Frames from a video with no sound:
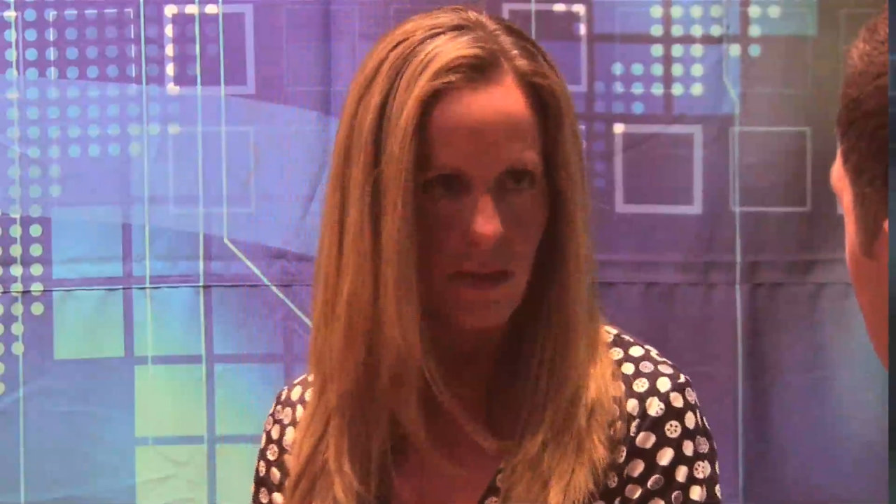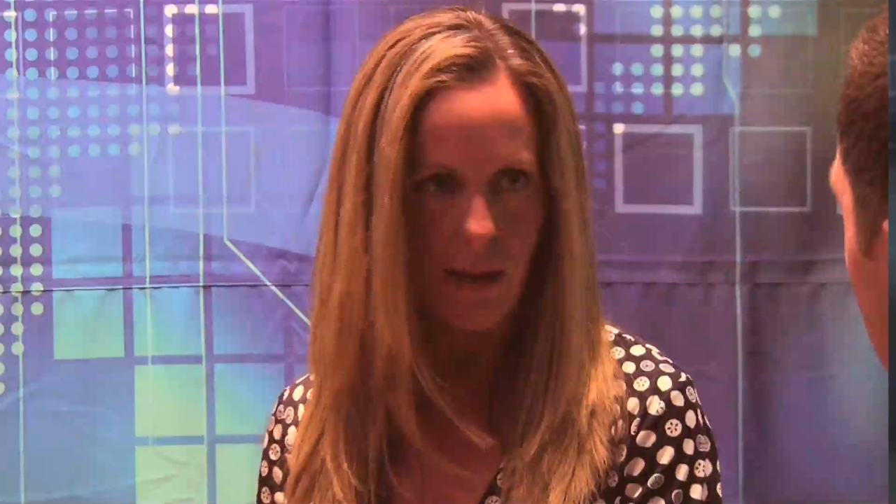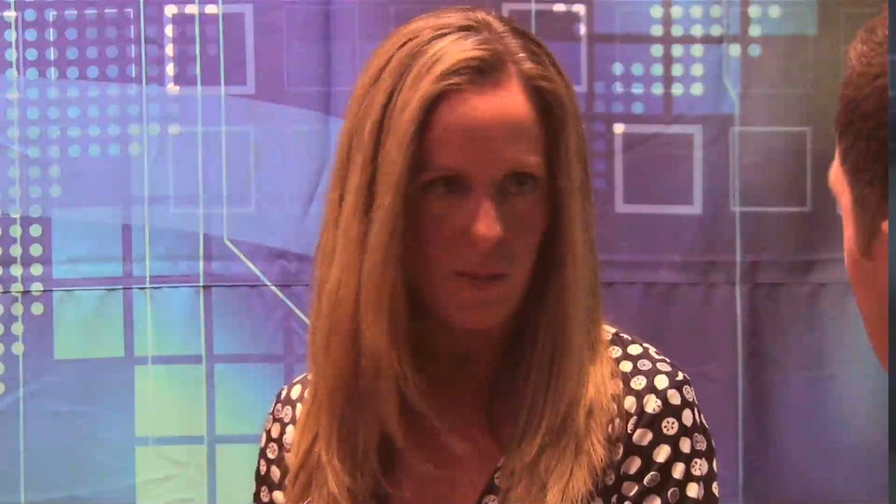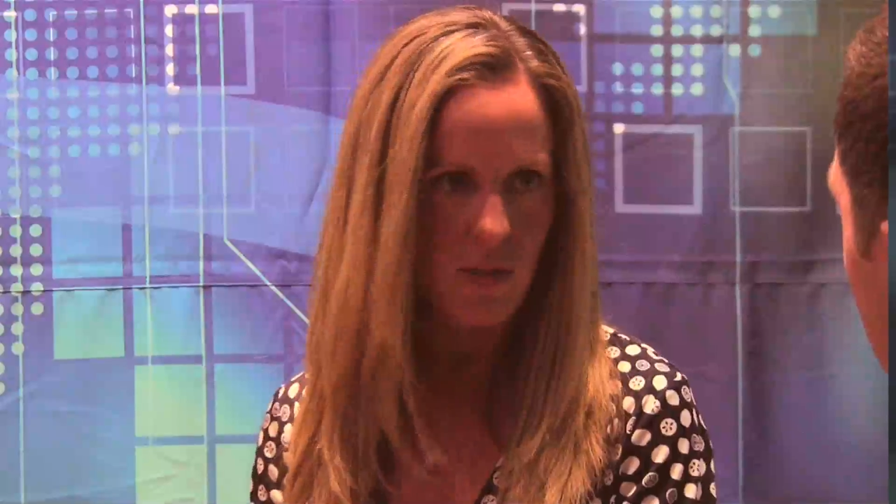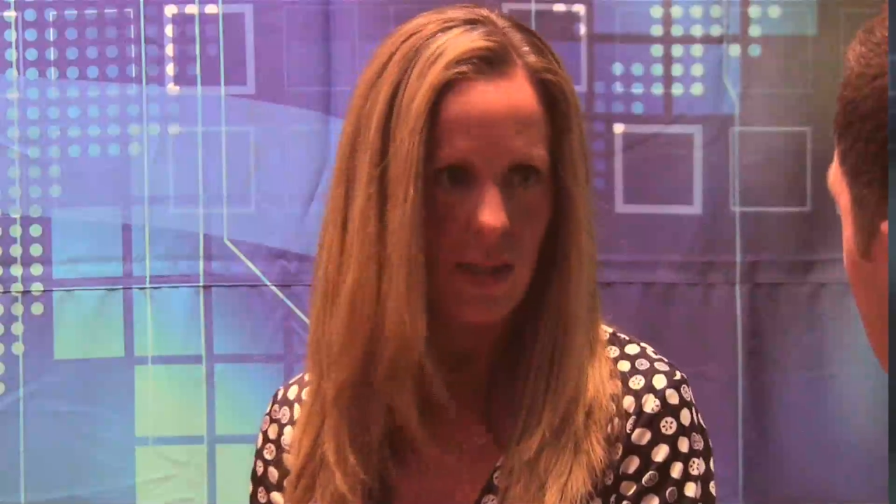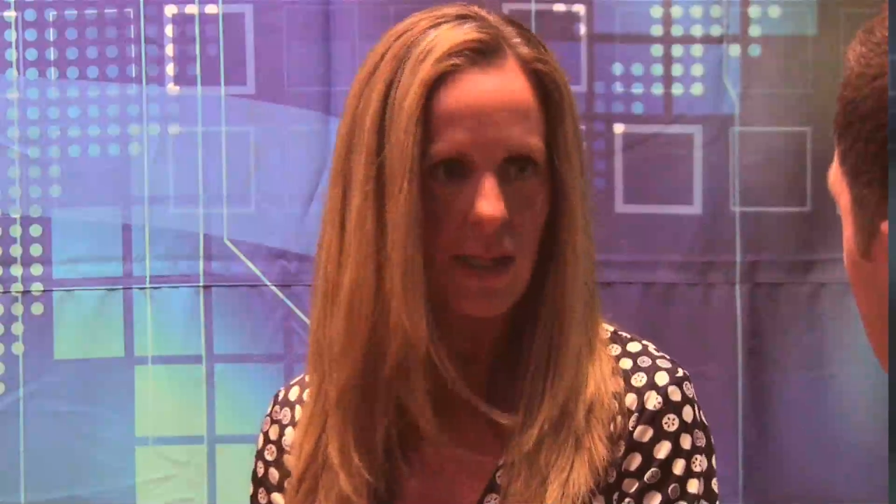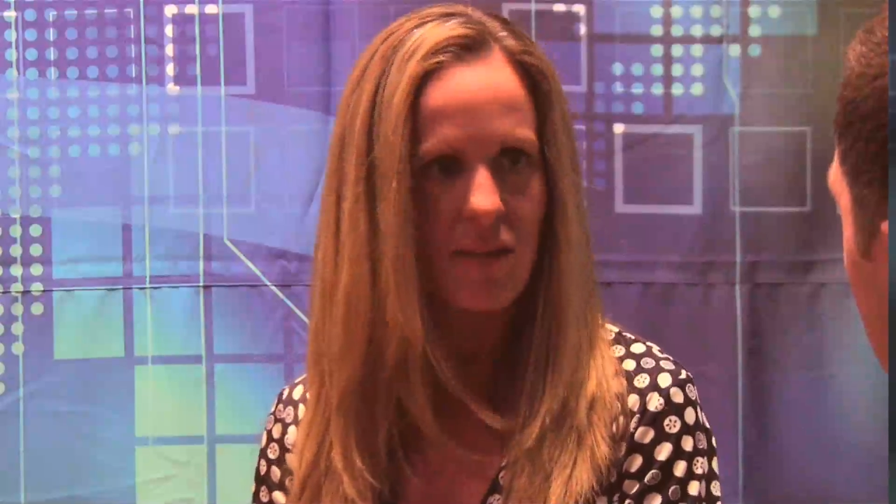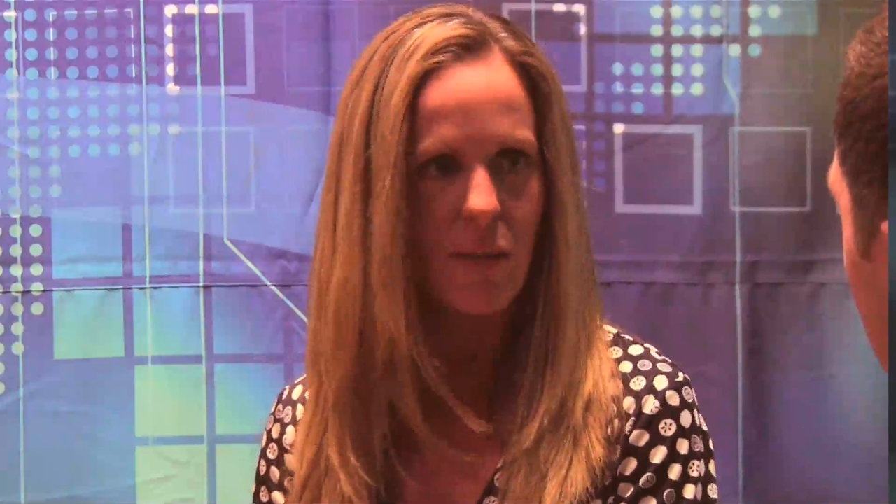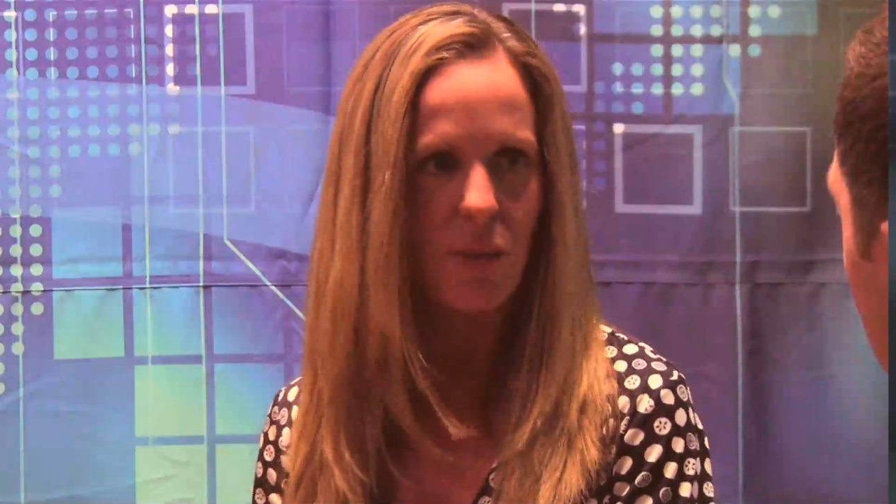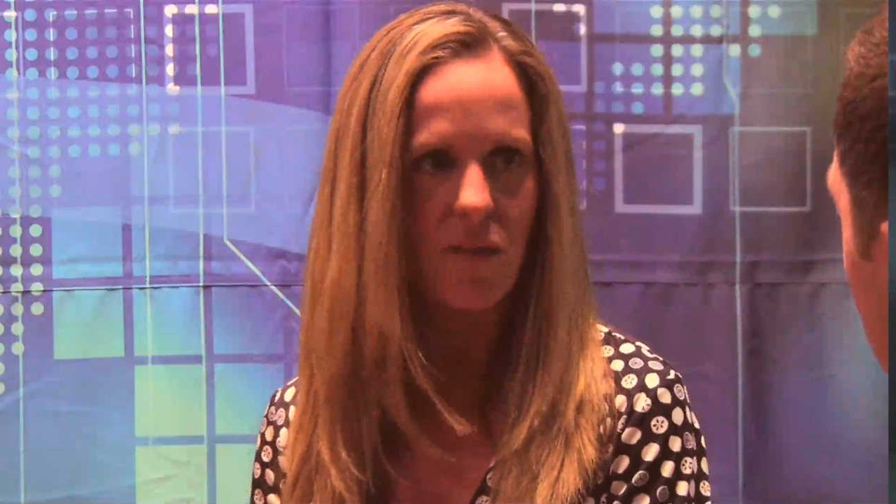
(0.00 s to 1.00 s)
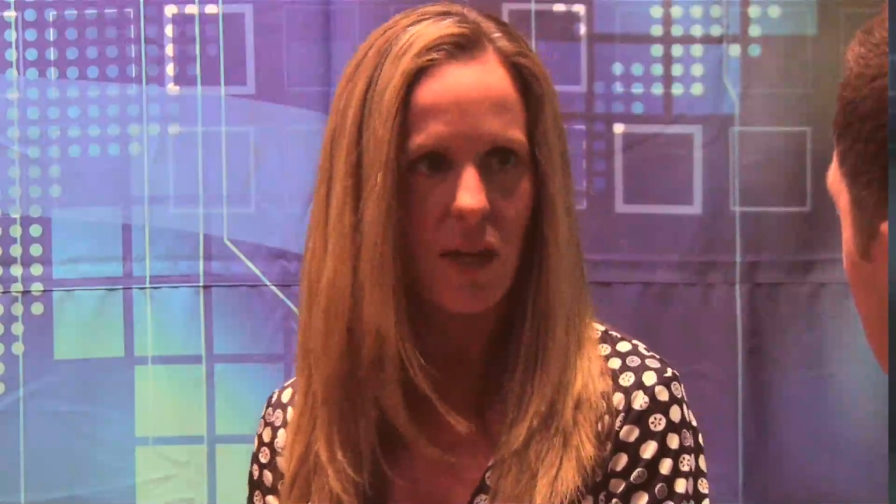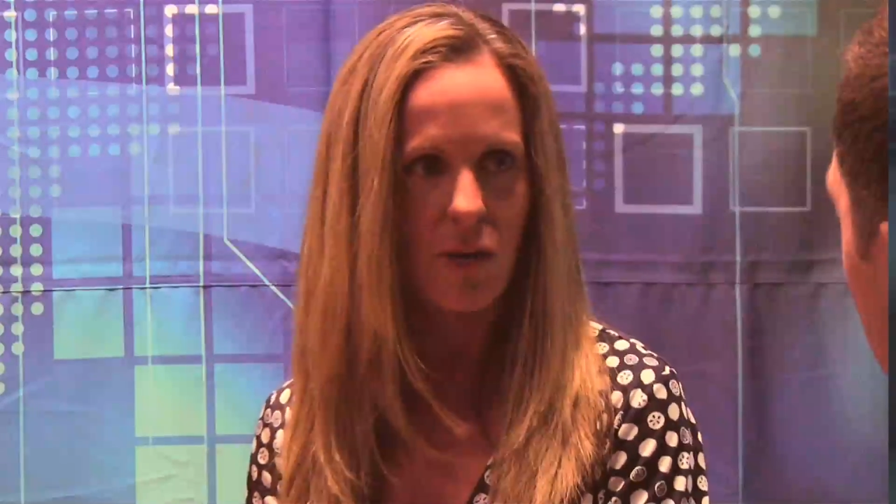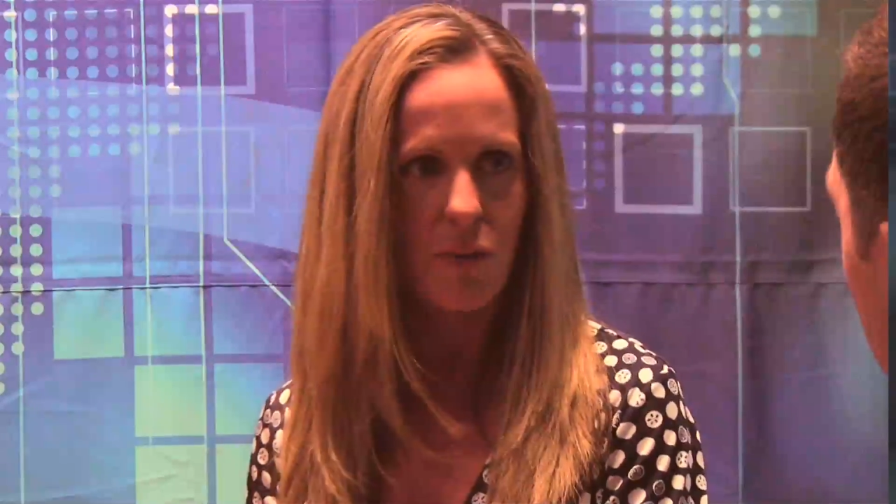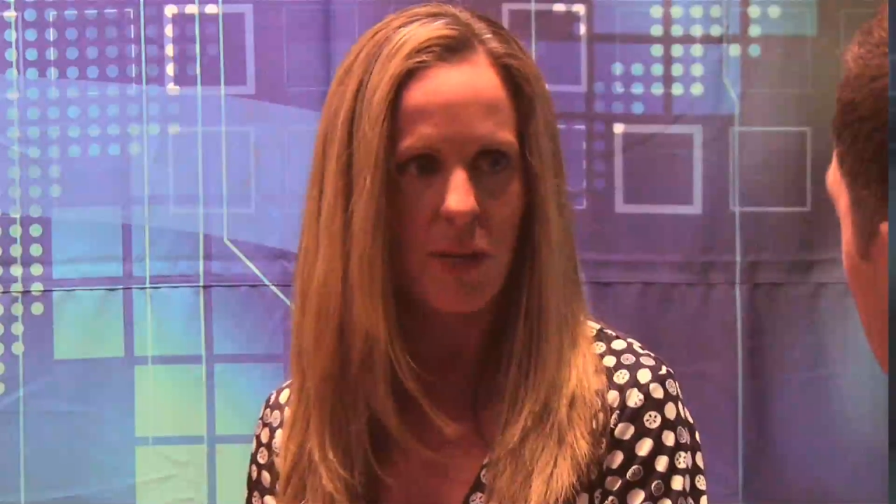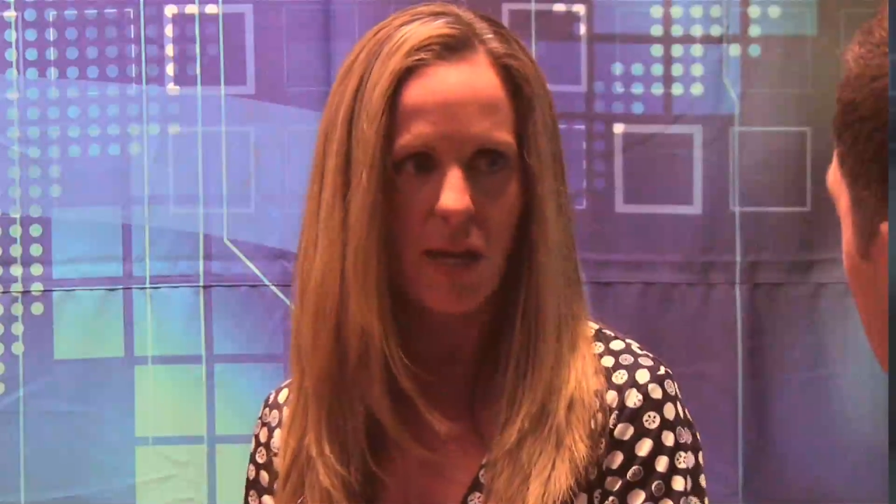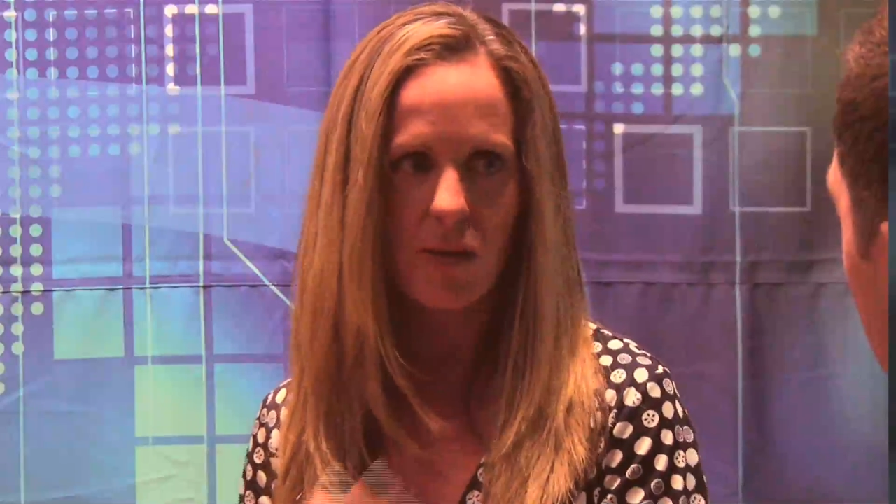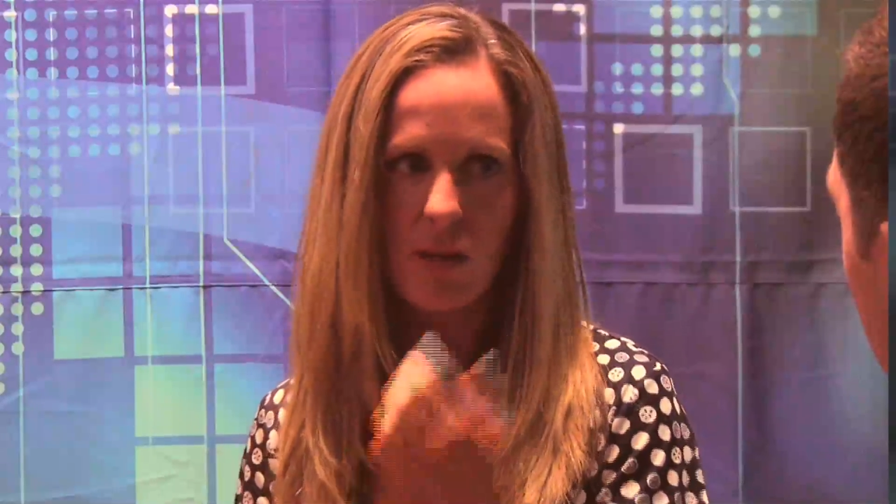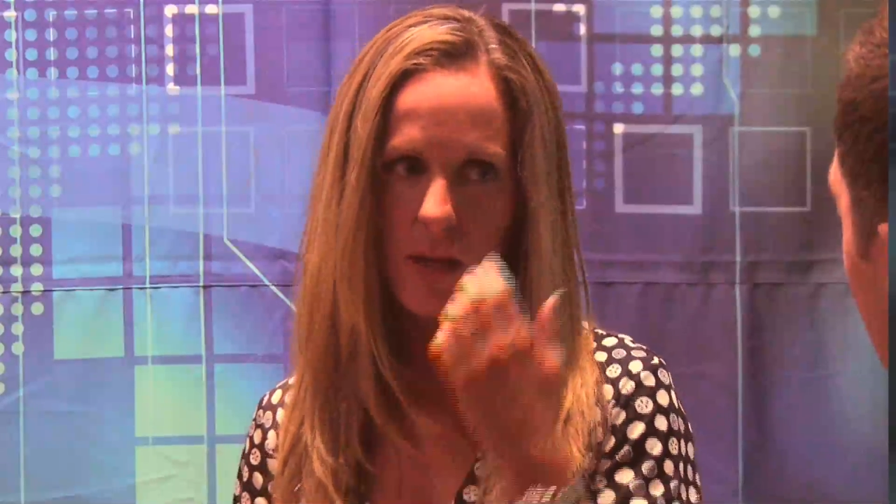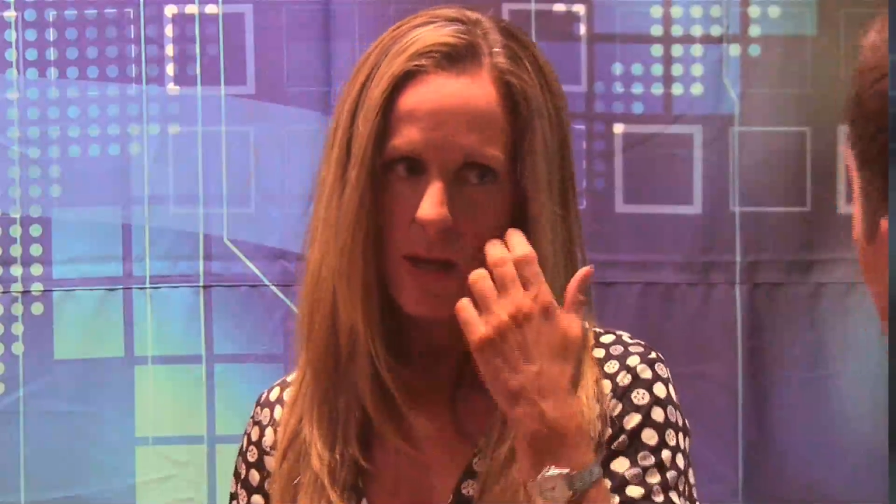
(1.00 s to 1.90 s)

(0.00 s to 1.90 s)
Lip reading: I'm using the example of 100 pounds.